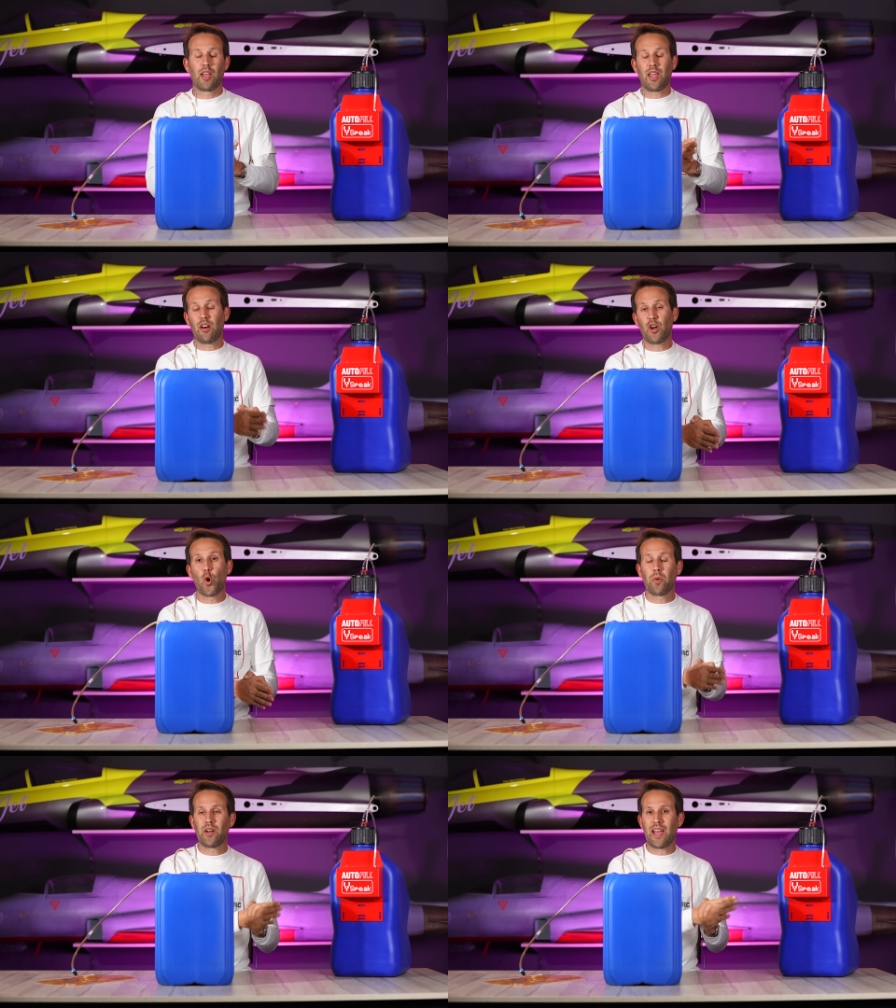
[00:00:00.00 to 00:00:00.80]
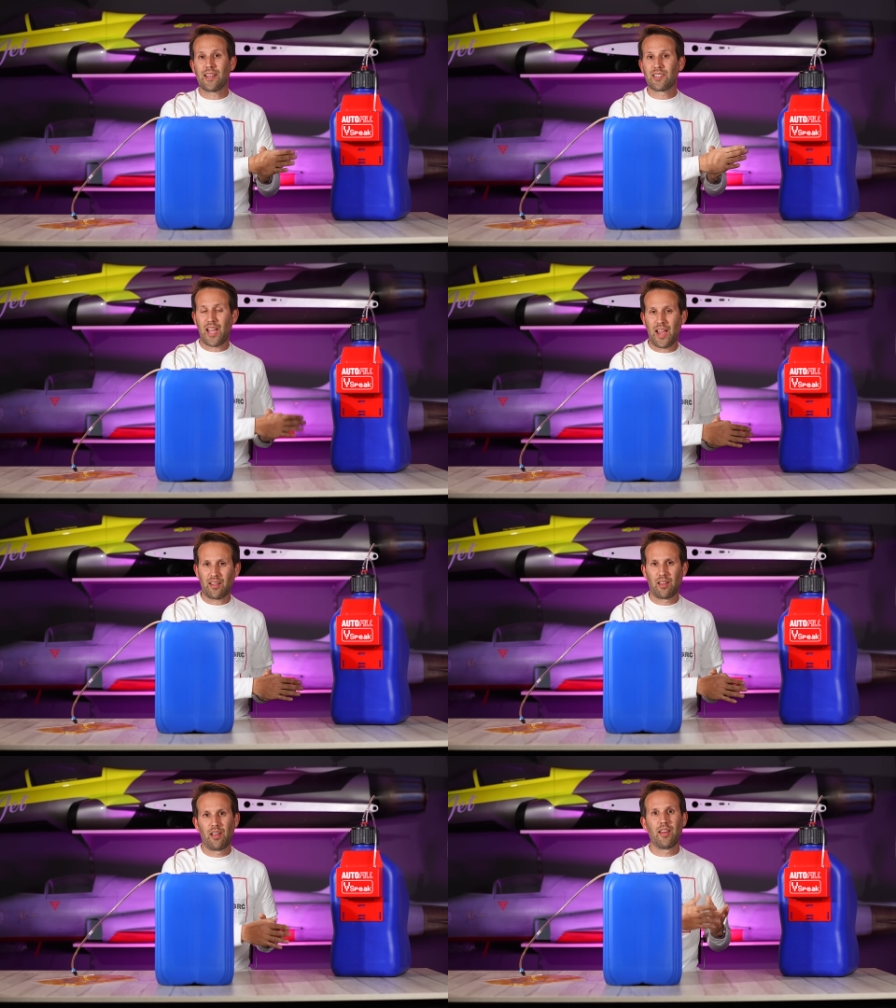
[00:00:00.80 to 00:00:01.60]
in an open air
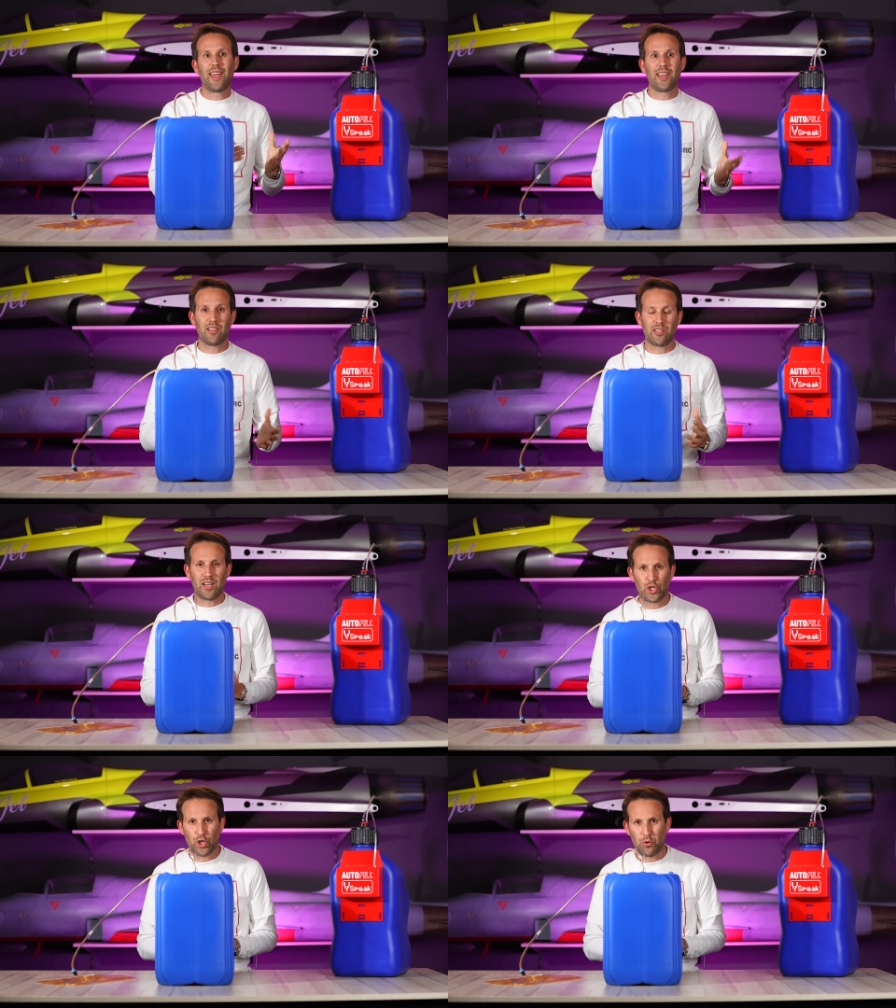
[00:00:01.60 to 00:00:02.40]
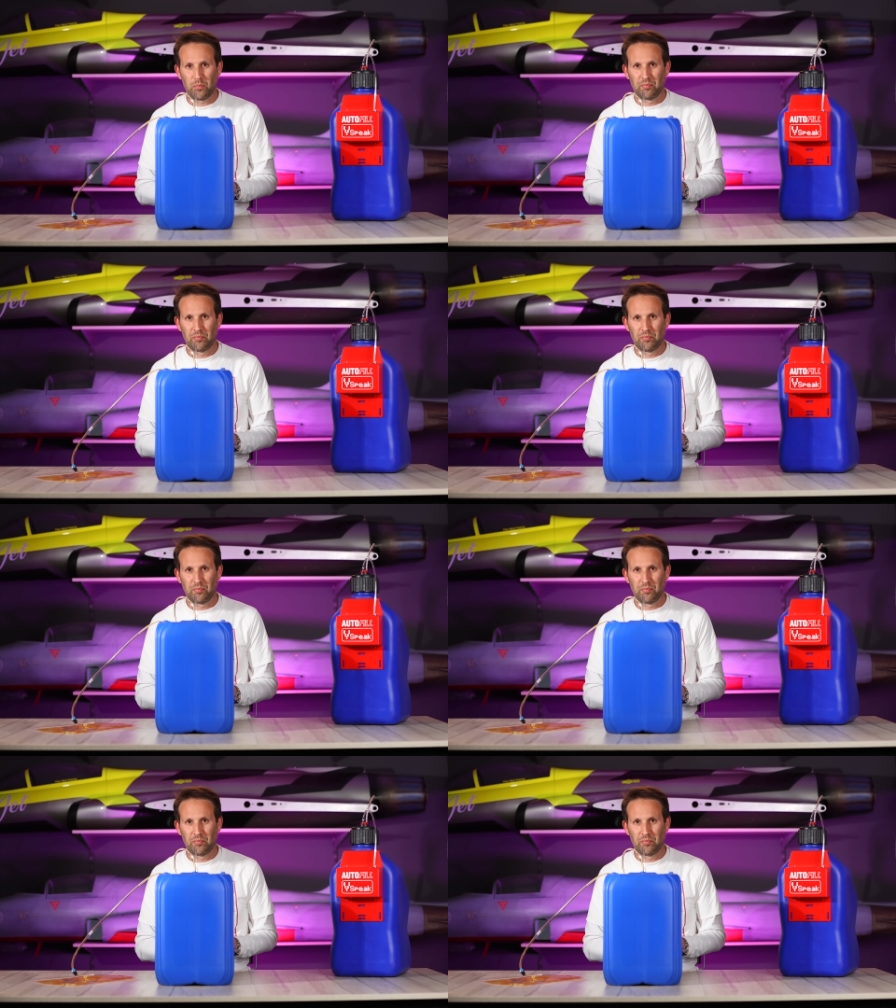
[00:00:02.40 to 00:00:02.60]
tank isn't an issue.